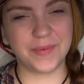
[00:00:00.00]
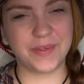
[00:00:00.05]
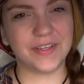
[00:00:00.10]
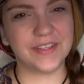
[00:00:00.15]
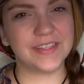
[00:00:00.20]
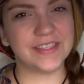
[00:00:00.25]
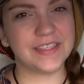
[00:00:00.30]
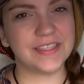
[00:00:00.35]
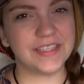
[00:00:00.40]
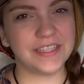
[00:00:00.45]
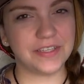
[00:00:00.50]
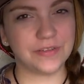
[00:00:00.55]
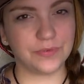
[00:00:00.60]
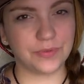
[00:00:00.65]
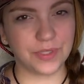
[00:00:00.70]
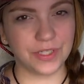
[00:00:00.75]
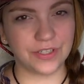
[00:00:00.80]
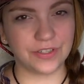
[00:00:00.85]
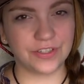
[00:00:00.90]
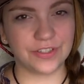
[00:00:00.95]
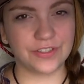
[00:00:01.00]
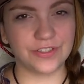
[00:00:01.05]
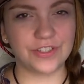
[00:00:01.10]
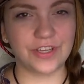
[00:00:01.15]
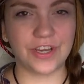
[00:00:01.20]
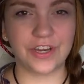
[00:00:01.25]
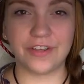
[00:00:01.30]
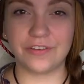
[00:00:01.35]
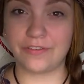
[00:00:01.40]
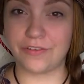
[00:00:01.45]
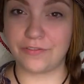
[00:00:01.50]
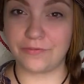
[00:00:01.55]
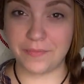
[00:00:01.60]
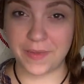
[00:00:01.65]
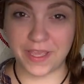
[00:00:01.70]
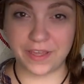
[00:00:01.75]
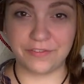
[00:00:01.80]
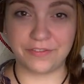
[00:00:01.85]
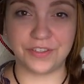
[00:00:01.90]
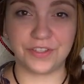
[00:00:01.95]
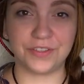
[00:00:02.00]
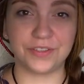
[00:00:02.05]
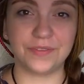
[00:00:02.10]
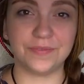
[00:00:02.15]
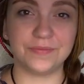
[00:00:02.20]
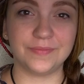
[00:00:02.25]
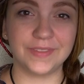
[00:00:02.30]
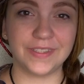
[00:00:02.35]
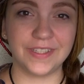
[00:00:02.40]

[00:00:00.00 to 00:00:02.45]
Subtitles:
Constantine Reader, Sheriff of Mayfield.